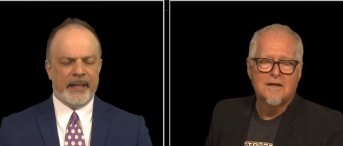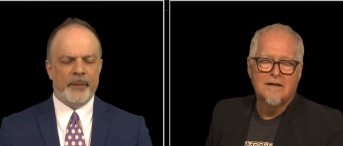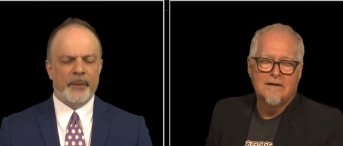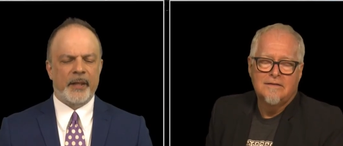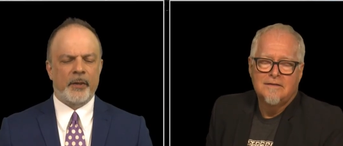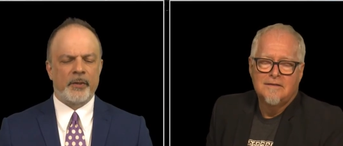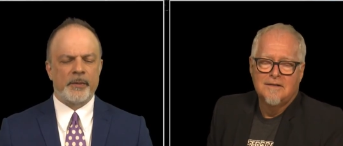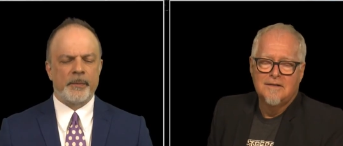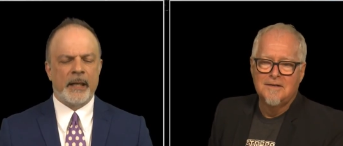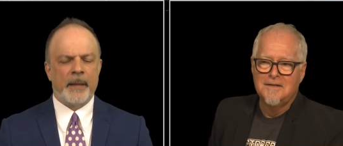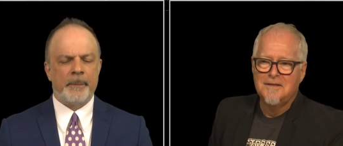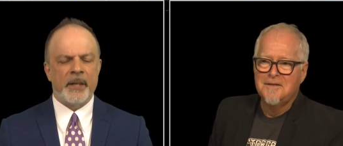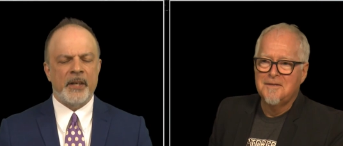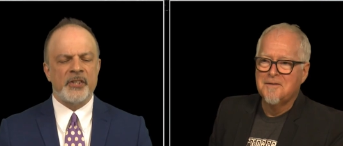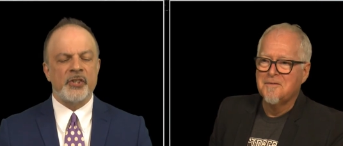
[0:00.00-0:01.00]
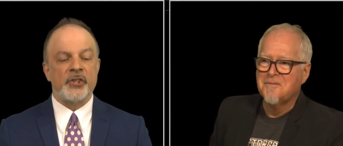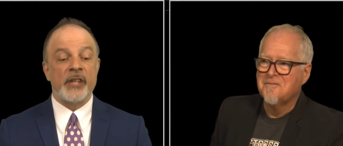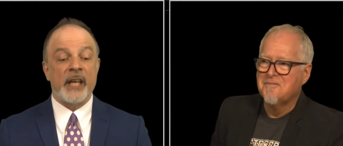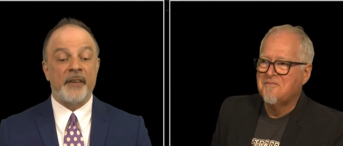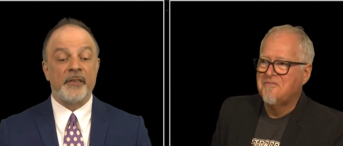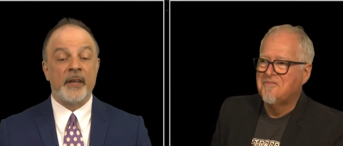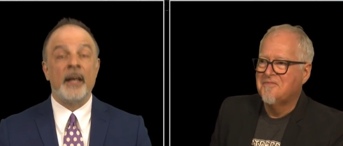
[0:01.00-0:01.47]
Speaker 1: here we go. Barris and
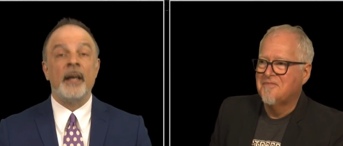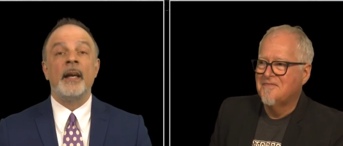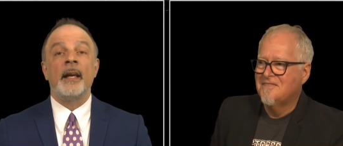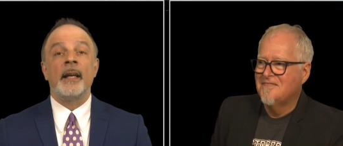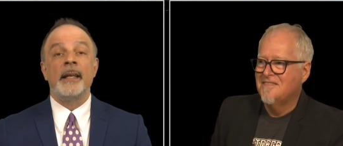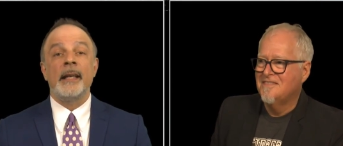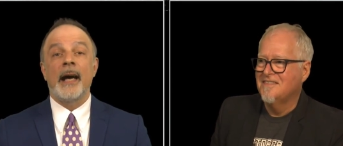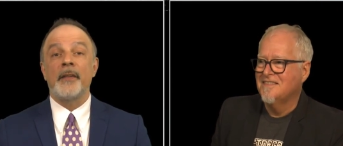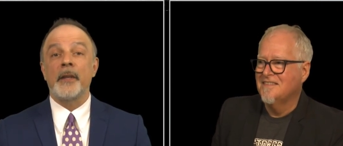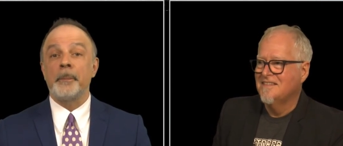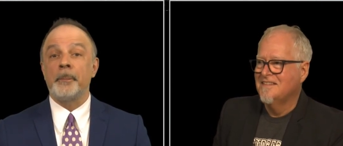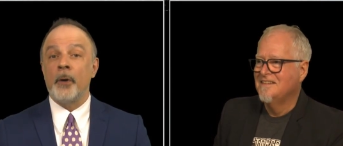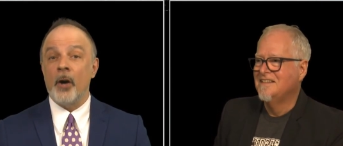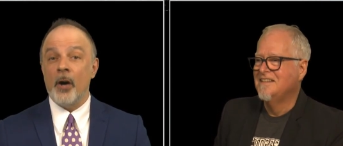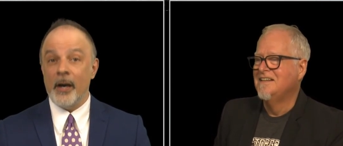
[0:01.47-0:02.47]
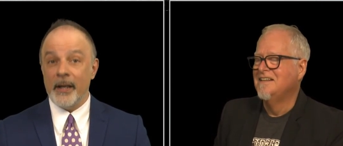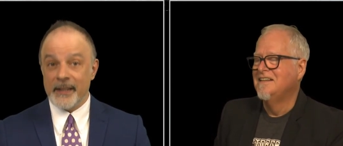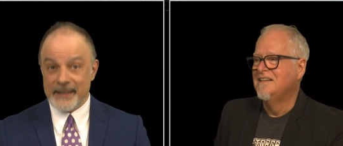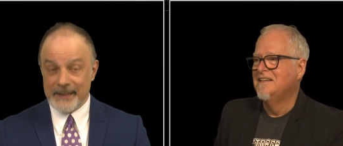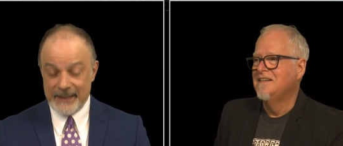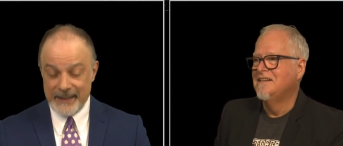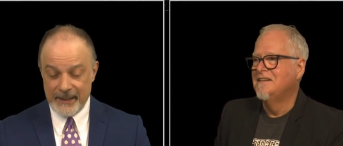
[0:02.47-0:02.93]
Jeff, now that pot
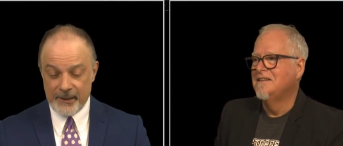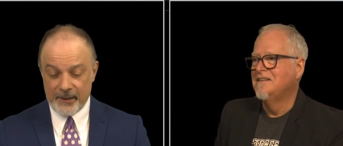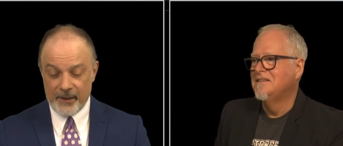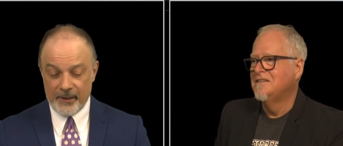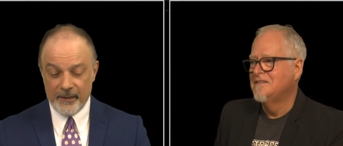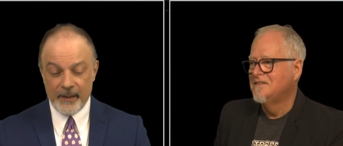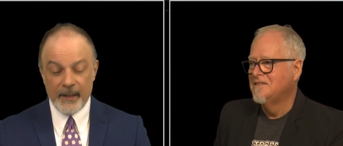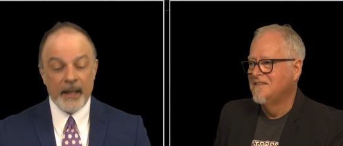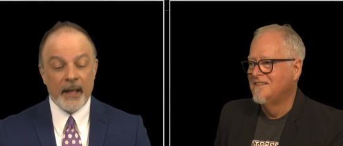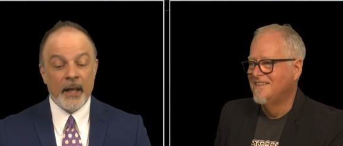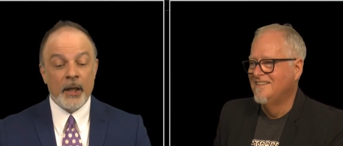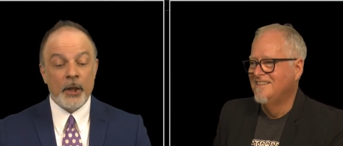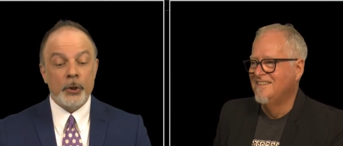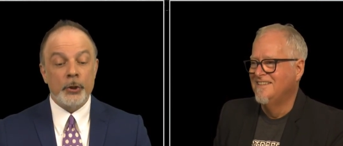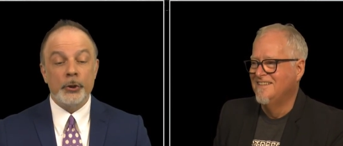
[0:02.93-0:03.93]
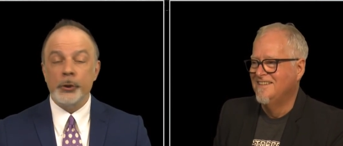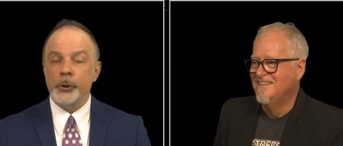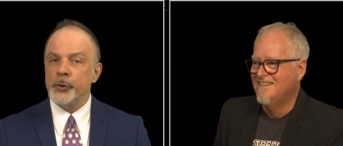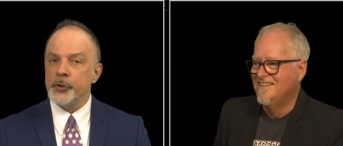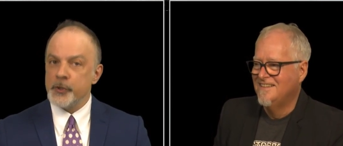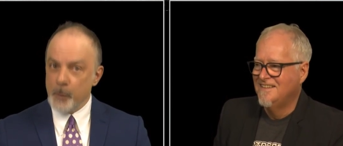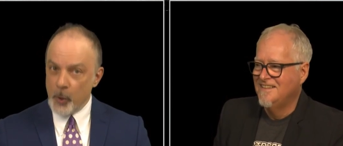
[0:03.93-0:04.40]
is legal, do you
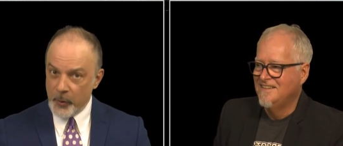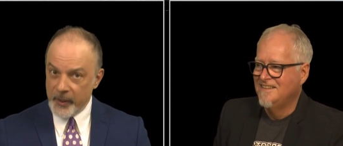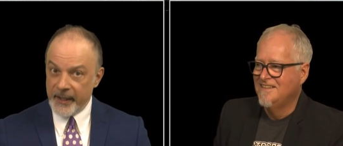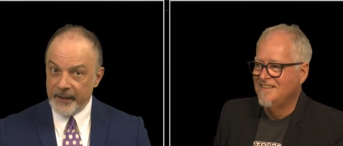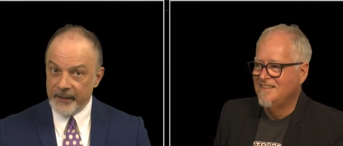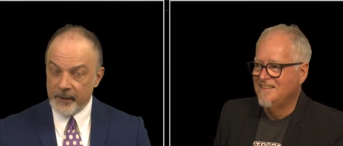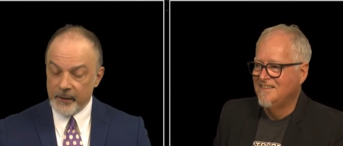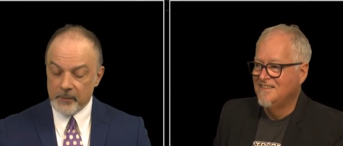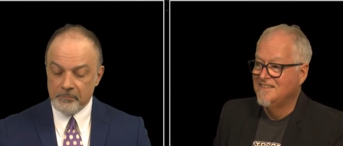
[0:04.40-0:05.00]
smoke it?